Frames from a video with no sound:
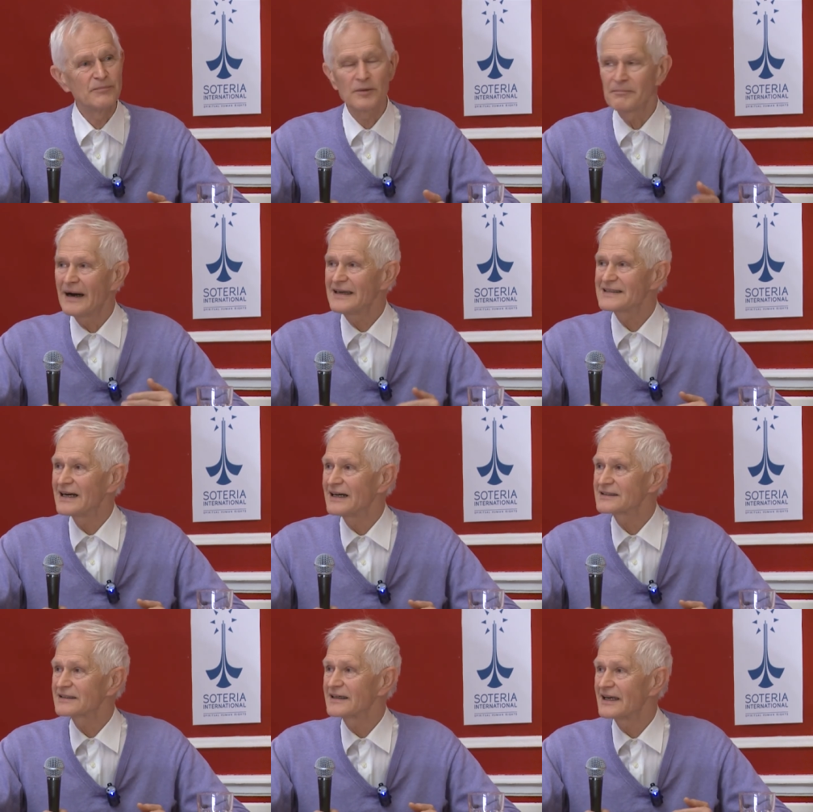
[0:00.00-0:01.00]
But my
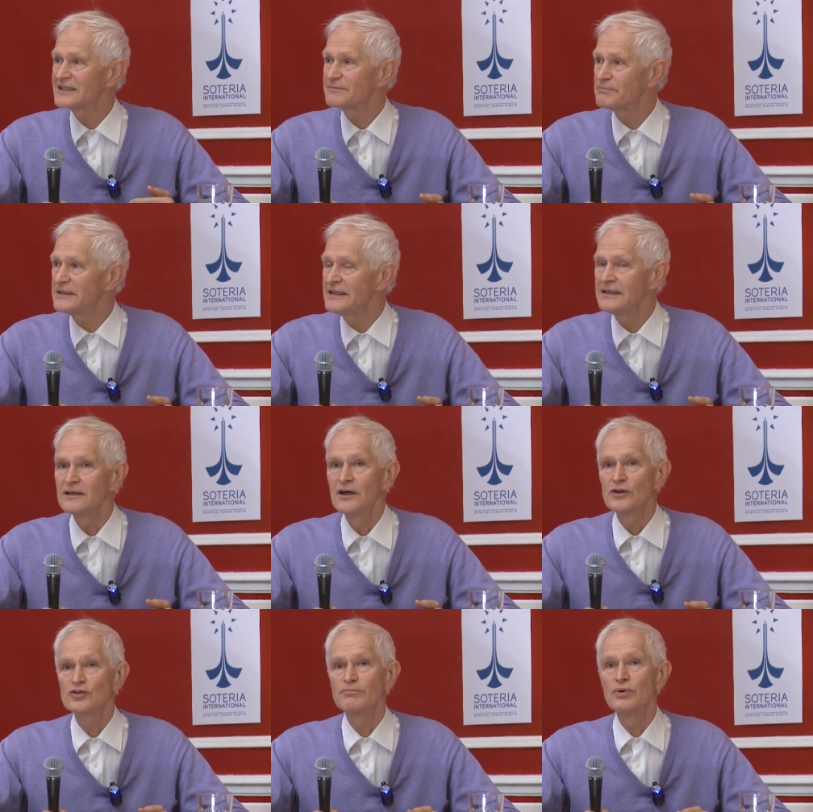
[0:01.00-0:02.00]
task has been
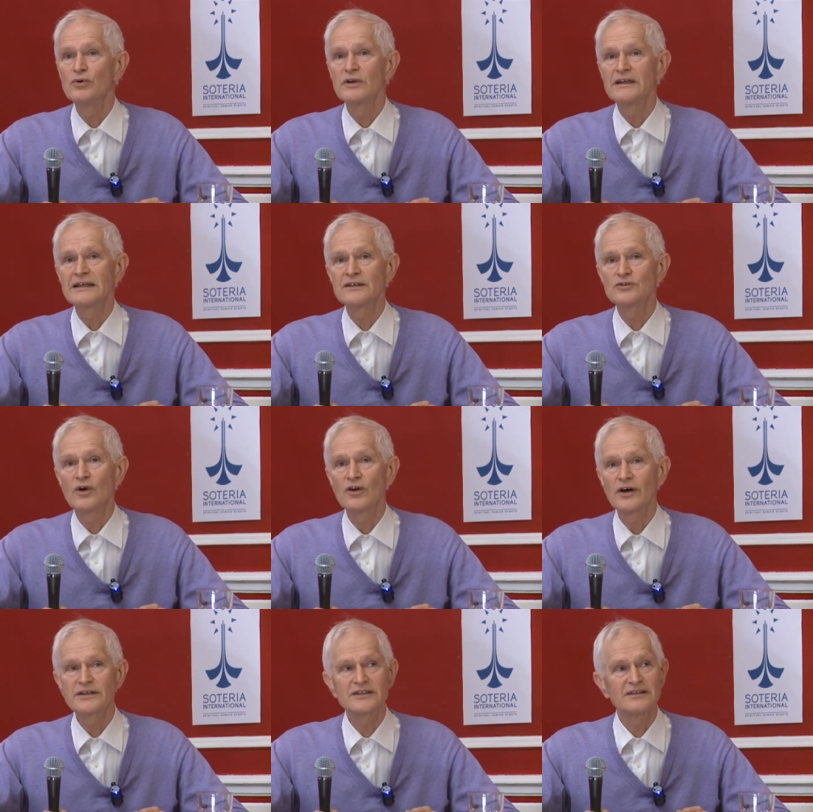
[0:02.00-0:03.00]
to put it into a
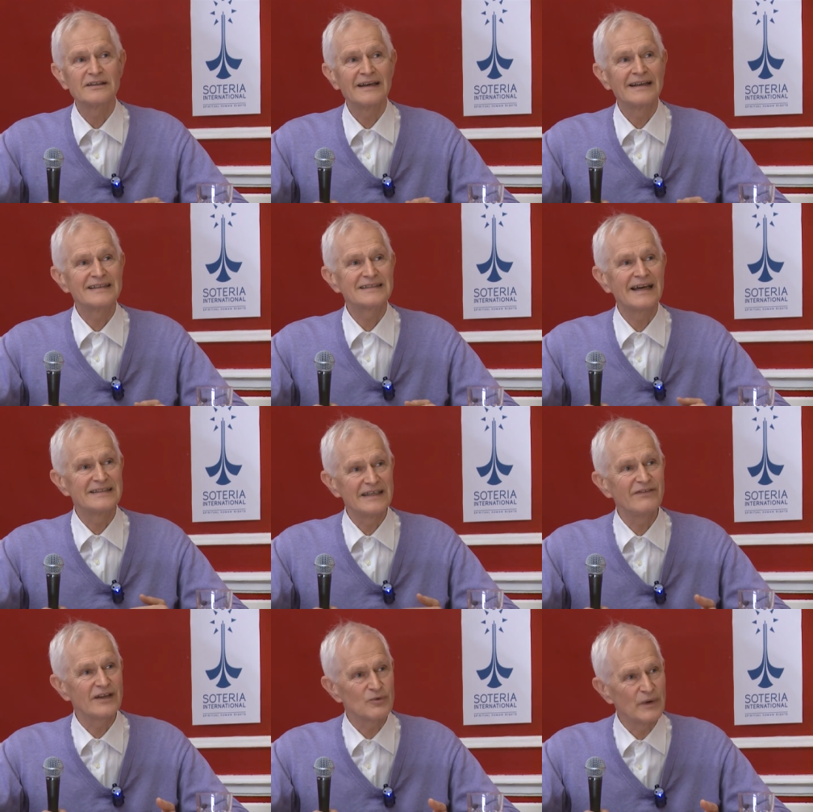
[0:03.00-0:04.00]
logical and a
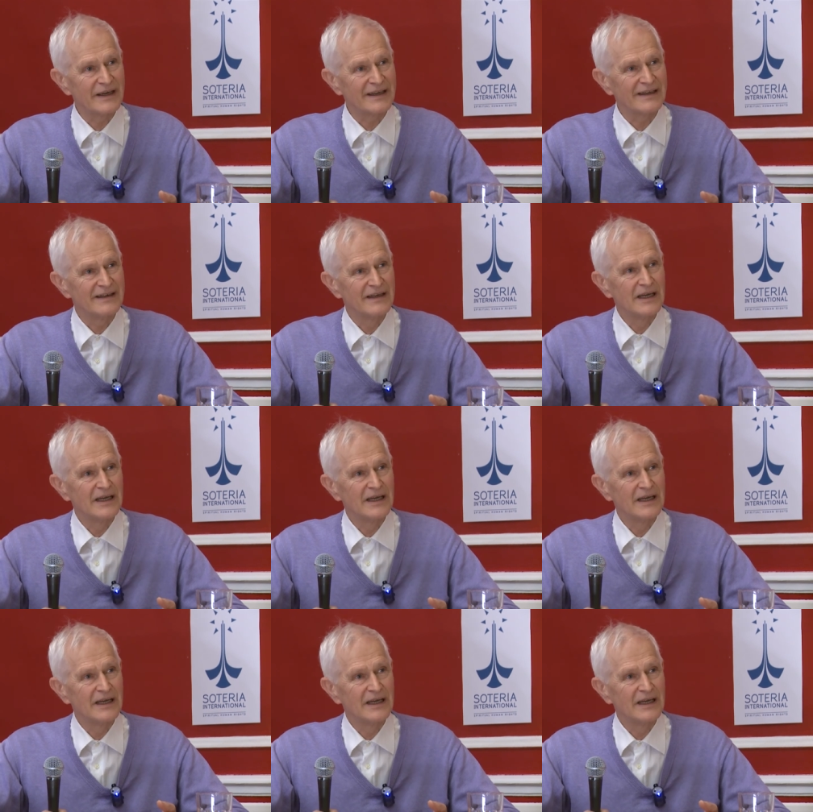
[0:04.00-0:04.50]
scientific way.